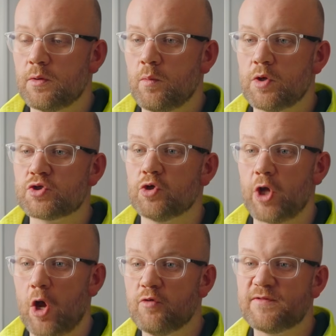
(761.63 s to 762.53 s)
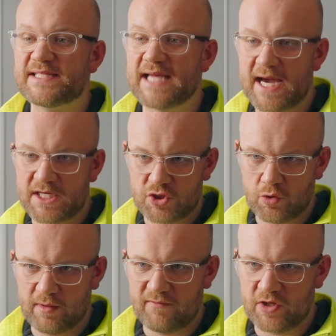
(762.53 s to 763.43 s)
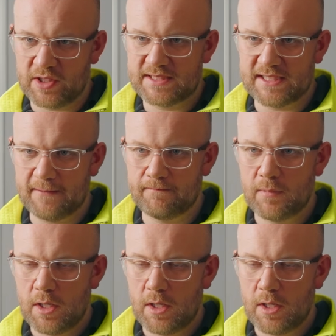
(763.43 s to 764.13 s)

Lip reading: what's called oversize your inverter.